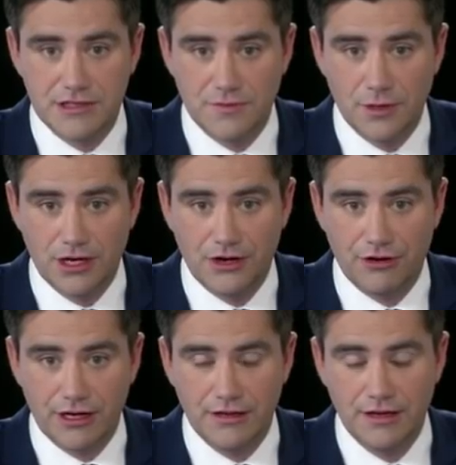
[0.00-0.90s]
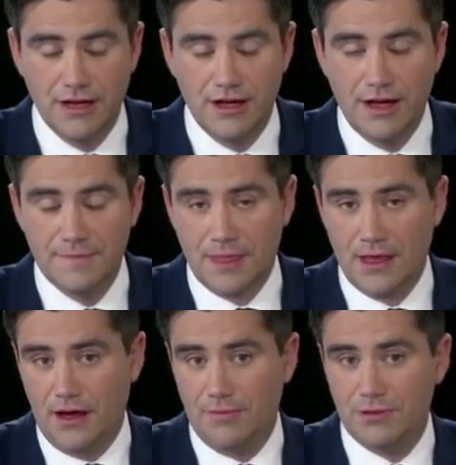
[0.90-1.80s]
of mercury.
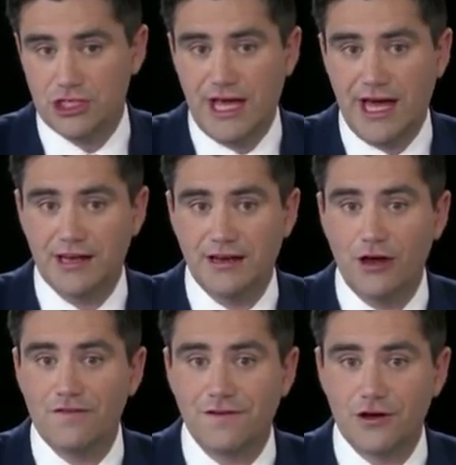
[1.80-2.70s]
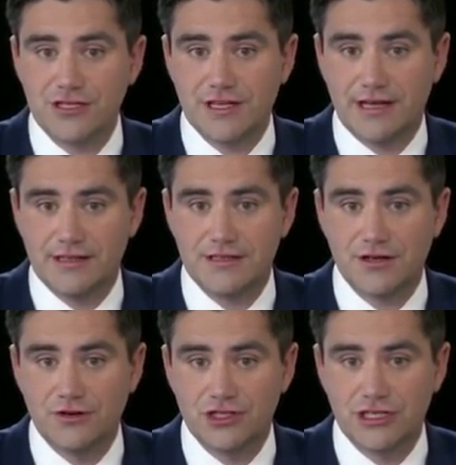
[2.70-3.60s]
But she had a low flow state,
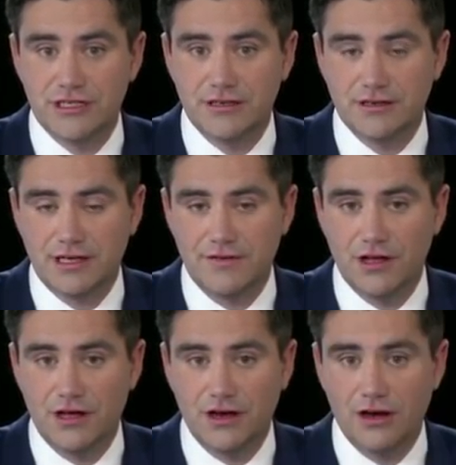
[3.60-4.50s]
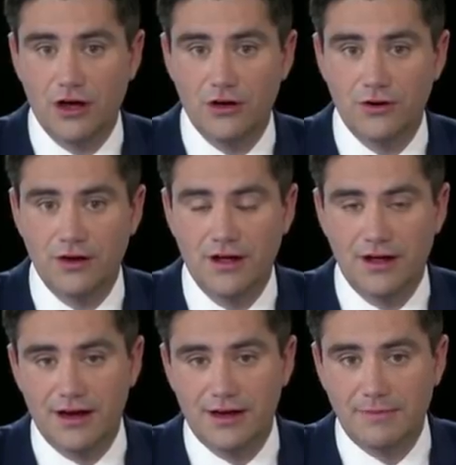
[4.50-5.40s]
so given her low
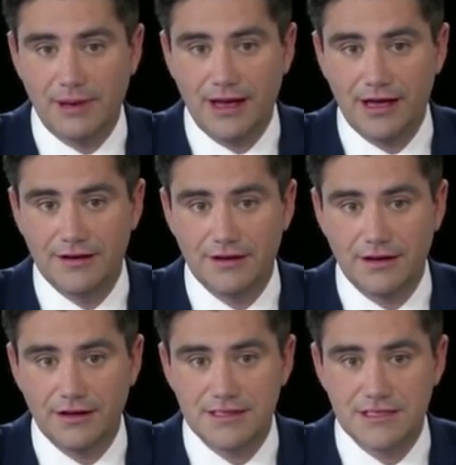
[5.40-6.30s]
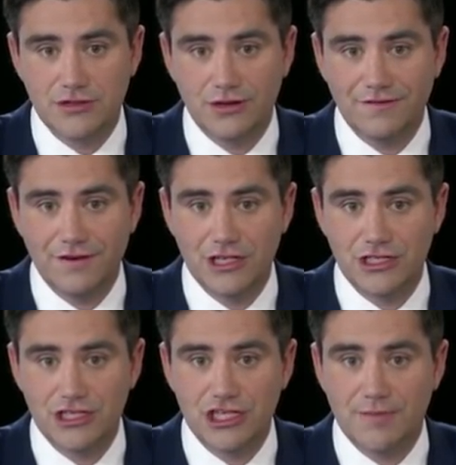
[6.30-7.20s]
and impaired systolic
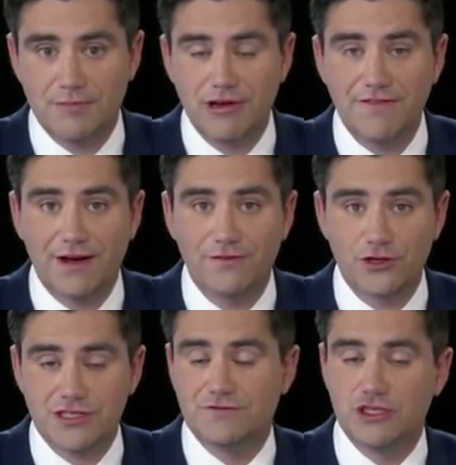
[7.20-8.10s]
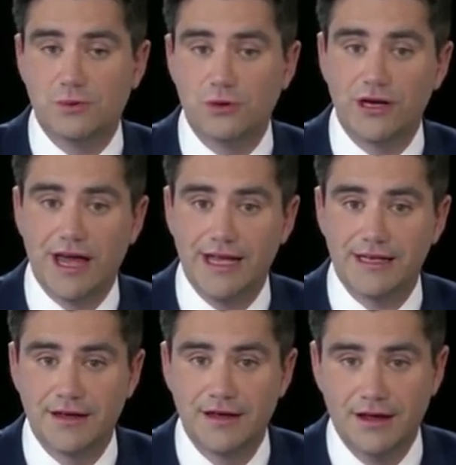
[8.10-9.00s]
function, she had a pre-valve velocity of just
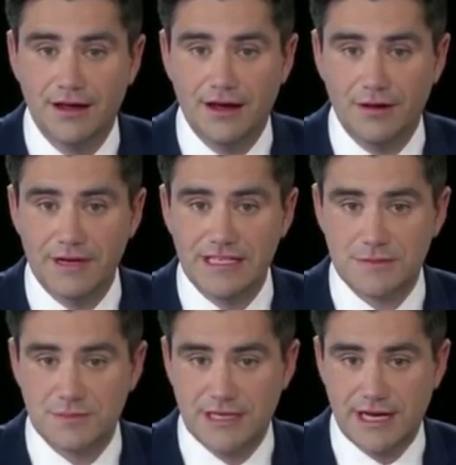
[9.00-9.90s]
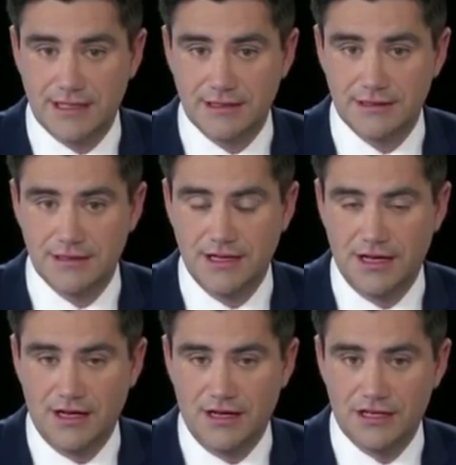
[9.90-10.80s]
0.8 meters per second.
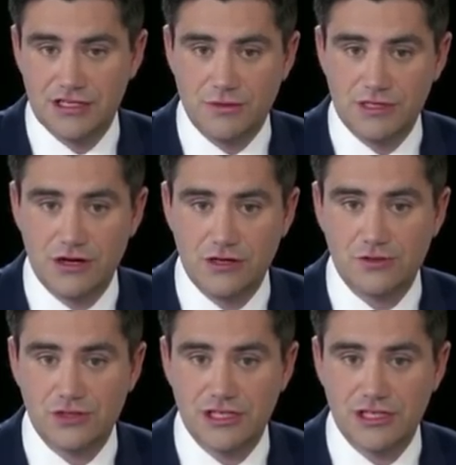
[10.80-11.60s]
So in total,